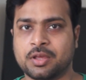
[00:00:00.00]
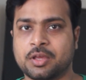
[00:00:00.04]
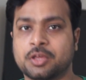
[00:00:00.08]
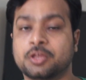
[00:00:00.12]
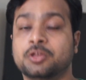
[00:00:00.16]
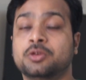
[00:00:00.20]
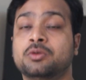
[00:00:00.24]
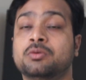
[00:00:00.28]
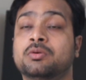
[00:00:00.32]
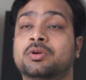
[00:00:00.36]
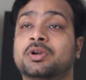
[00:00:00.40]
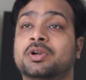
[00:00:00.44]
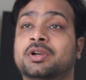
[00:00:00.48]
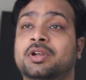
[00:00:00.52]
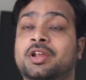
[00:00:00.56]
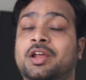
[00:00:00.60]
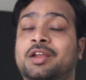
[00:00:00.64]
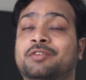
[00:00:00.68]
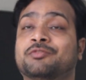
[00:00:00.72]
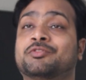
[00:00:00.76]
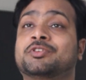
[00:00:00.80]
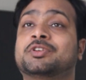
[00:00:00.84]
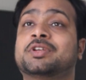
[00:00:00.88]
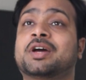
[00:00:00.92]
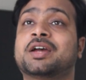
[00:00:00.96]
You are
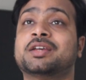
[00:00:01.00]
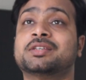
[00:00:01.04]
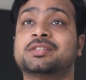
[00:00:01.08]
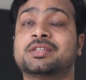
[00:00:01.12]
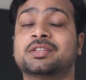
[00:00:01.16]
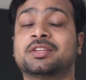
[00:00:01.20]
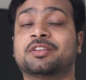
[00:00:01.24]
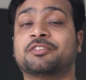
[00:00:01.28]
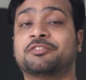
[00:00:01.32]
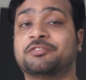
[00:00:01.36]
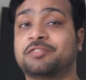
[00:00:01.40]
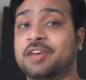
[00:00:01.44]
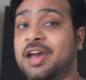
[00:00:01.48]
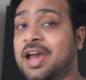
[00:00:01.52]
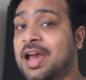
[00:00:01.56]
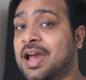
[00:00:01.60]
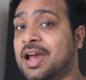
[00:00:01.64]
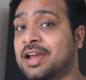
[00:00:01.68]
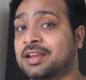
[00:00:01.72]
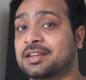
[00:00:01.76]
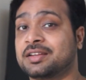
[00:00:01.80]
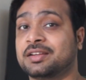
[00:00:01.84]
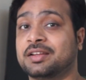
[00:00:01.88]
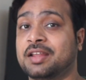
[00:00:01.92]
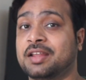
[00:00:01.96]
advertising the fact